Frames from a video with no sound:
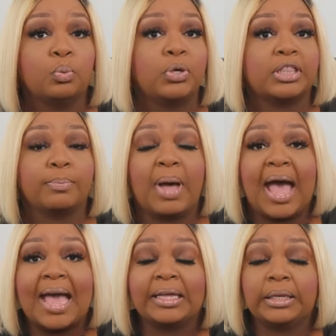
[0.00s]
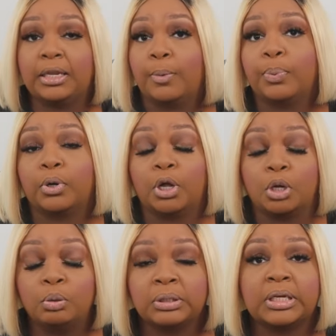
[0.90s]
it with my leopard
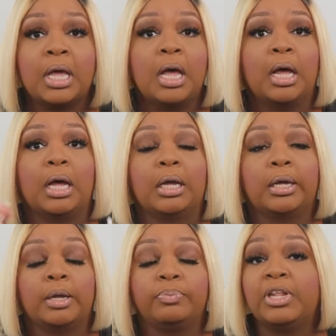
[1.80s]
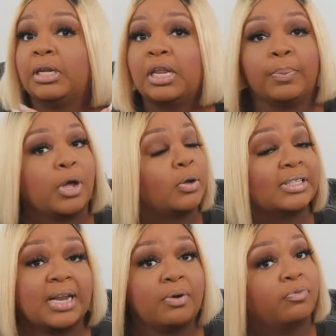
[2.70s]
coat. The leopard coat
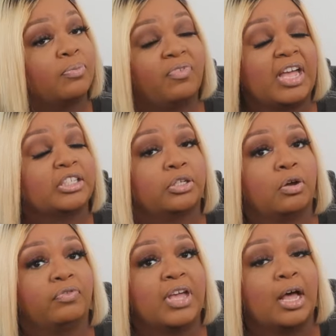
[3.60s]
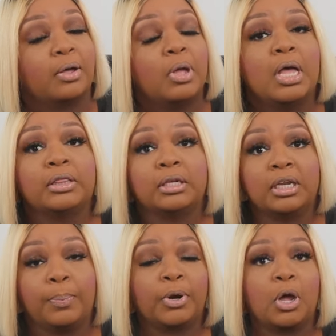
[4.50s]
is not from Fashion Nova, y'all. The
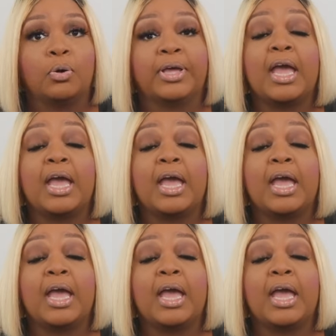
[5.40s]
leopard coat